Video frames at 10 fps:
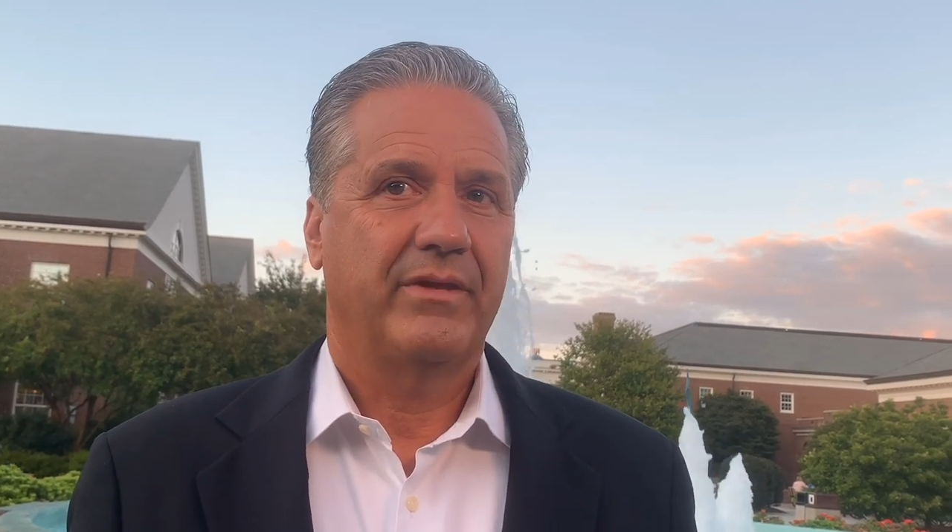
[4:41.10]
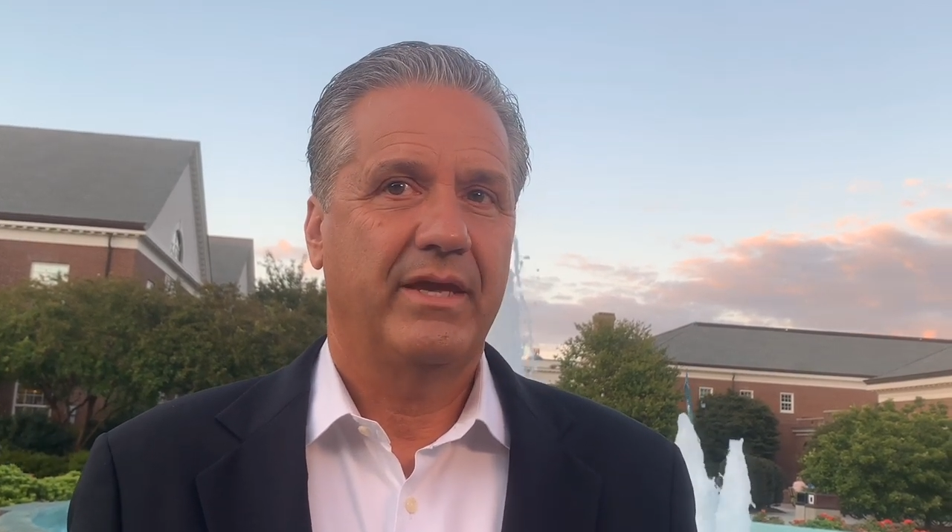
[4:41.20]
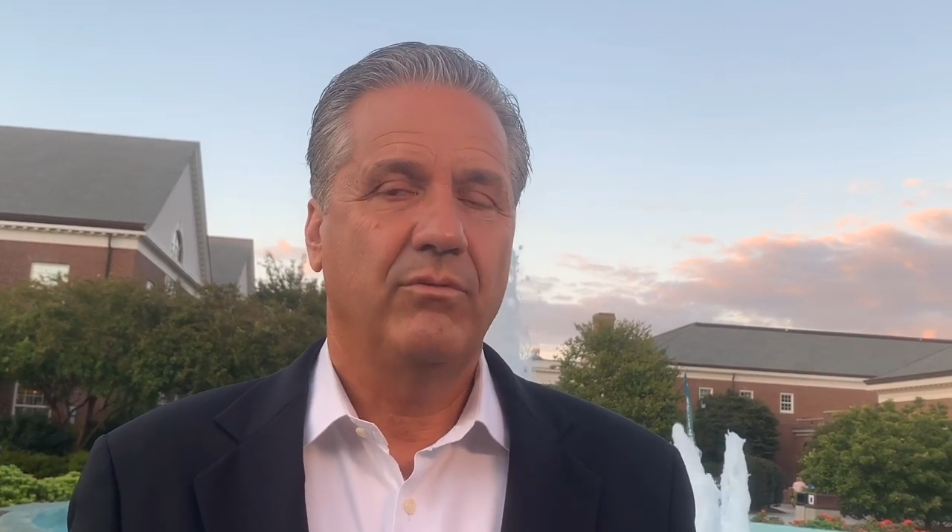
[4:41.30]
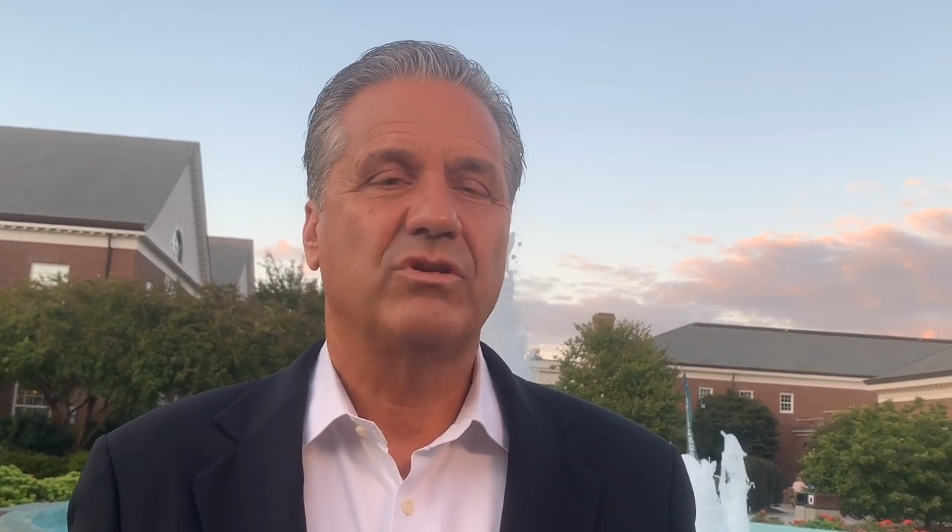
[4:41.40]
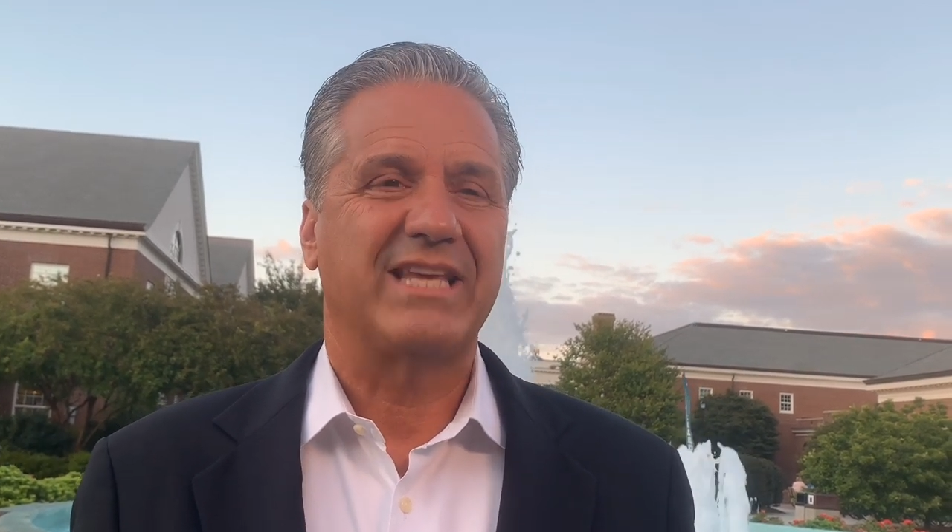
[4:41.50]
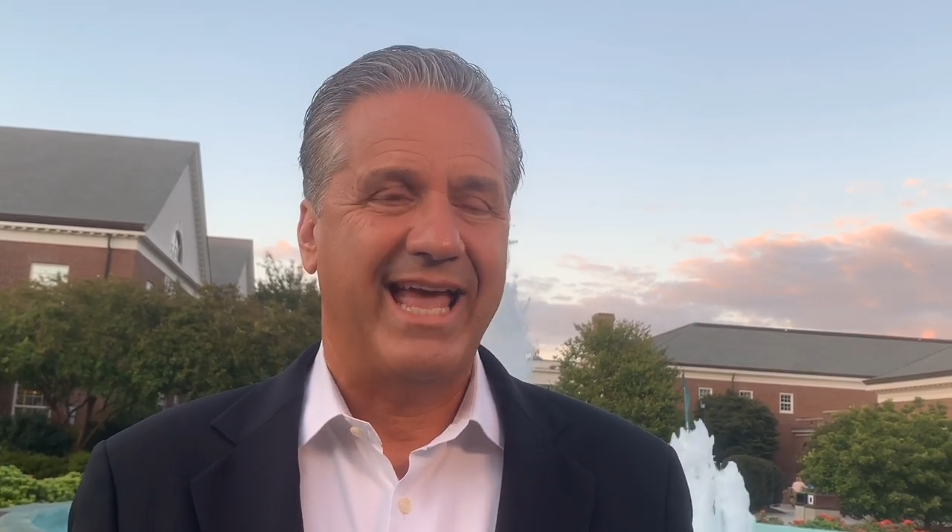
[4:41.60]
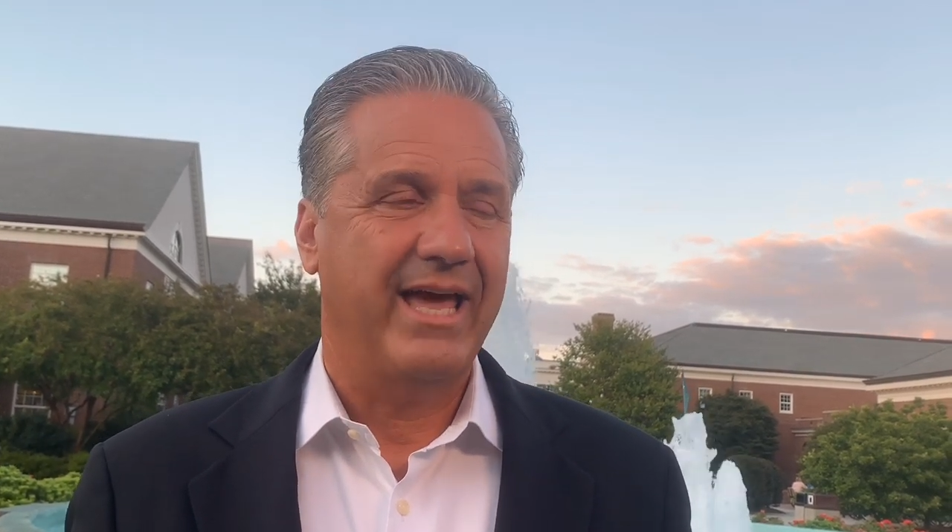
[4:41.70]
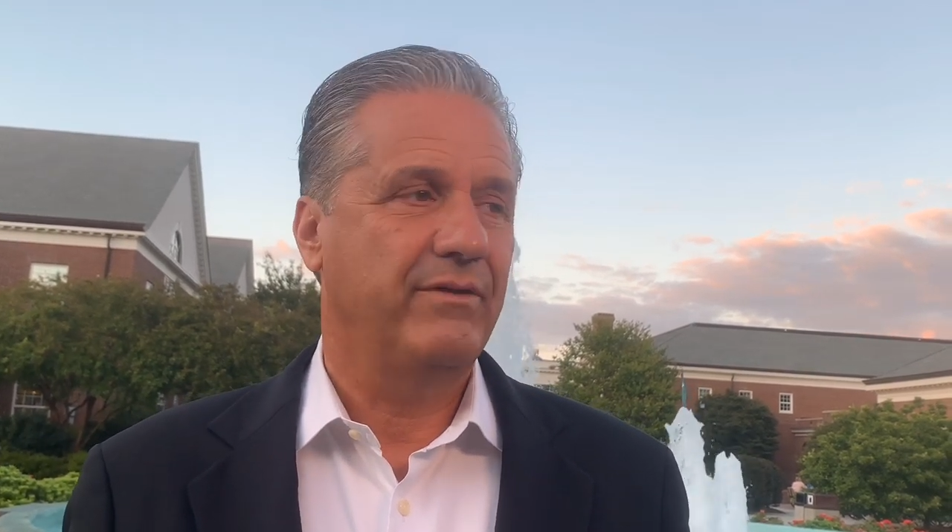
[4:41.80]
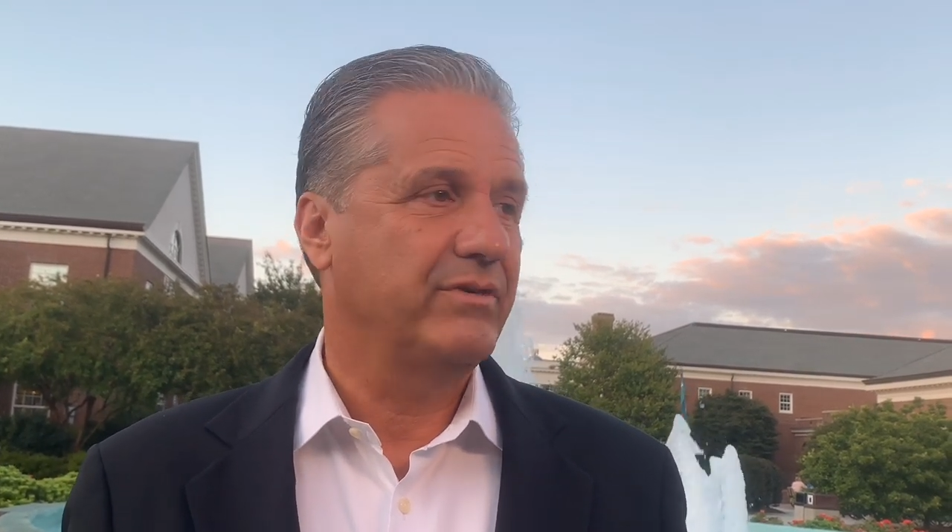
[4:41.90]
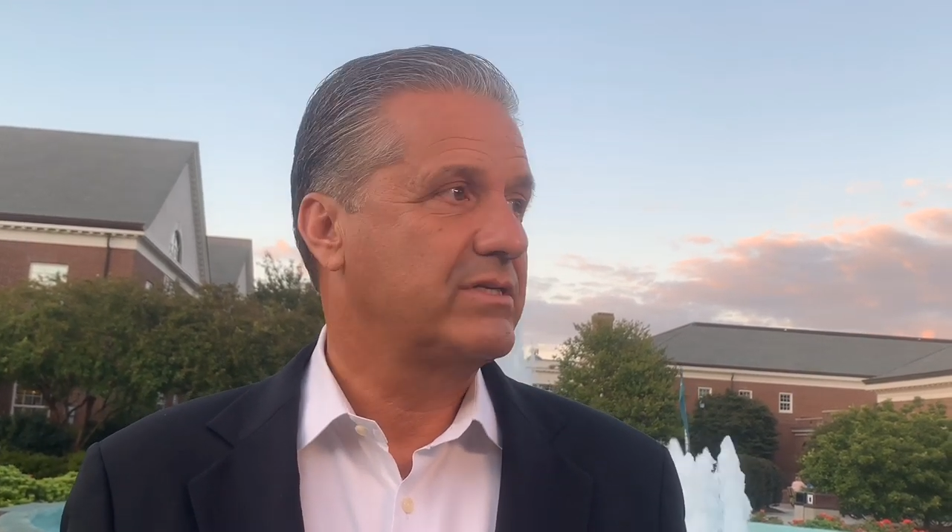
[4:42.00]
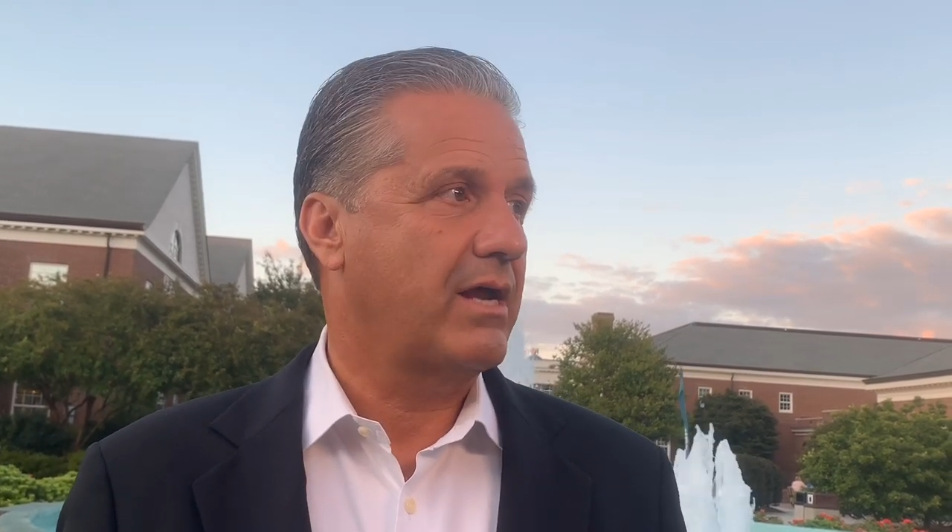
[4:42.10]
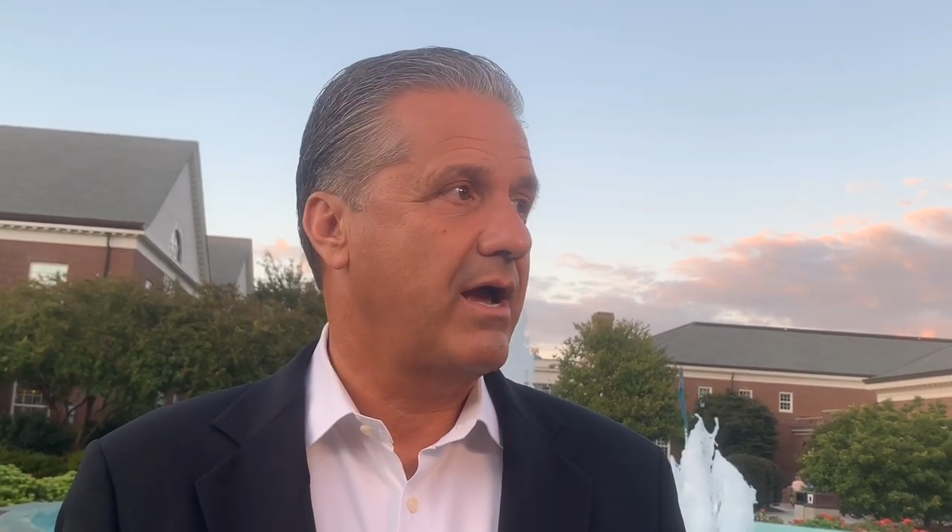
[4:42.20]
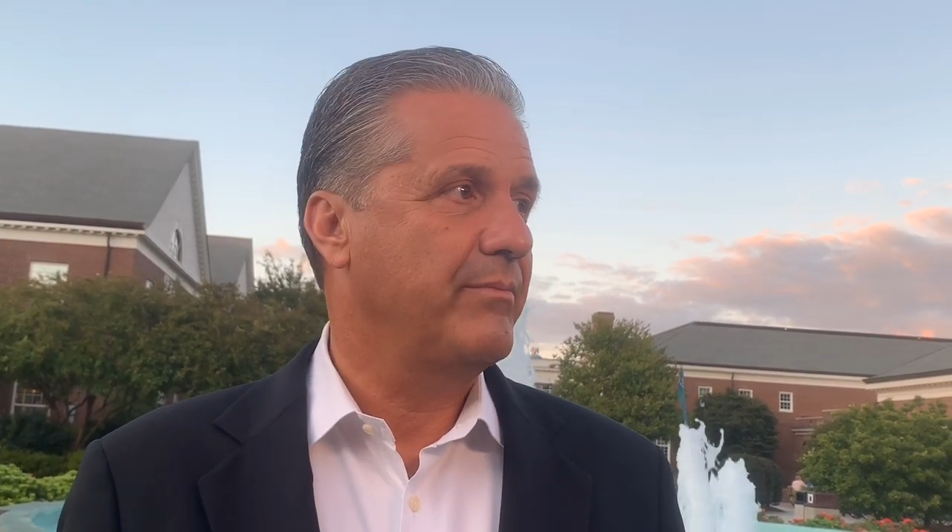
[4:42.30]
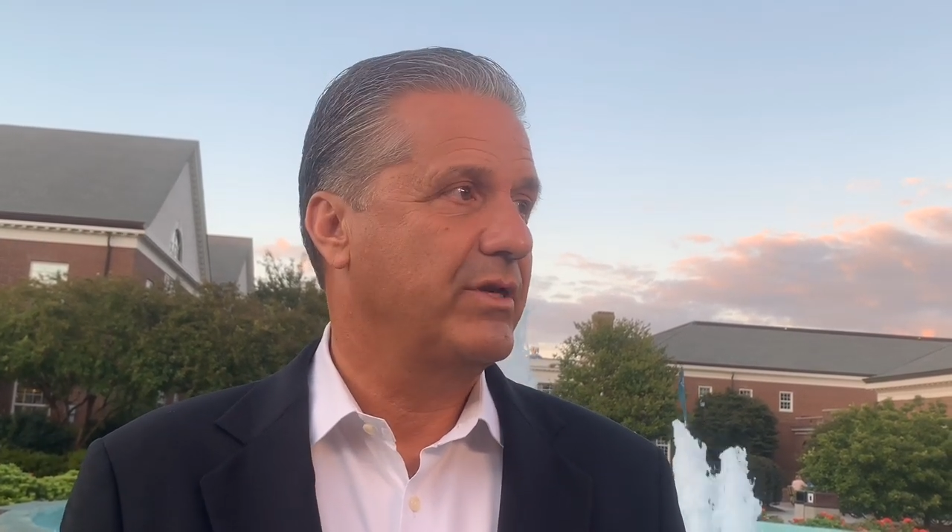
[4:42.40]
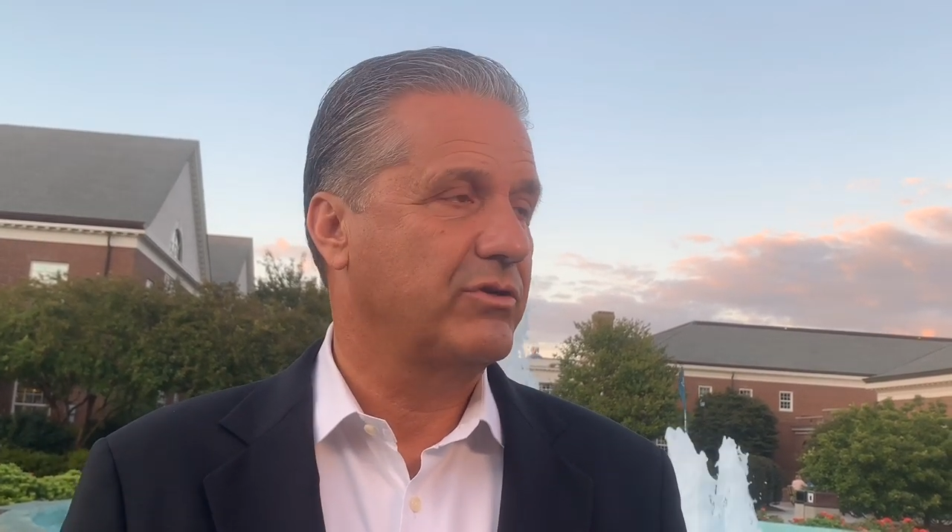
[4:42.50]
he was ahead of his
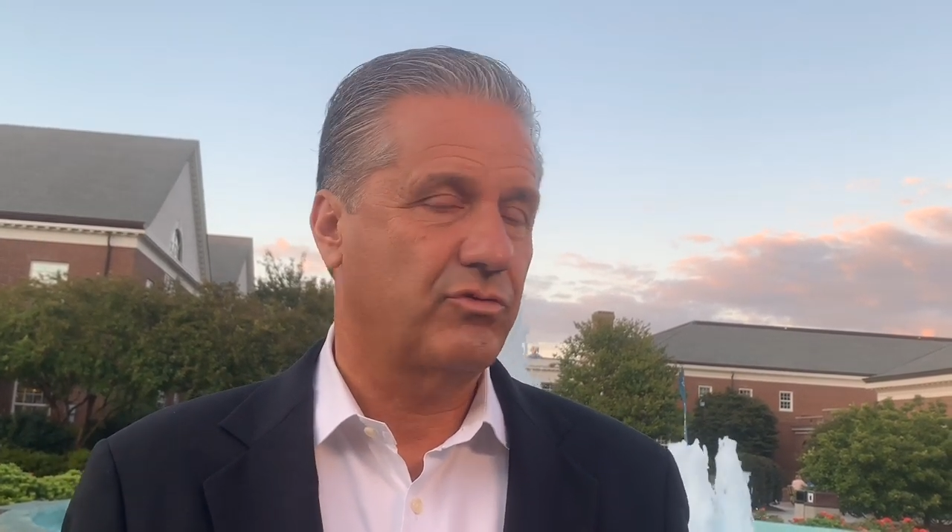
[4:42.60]
time and a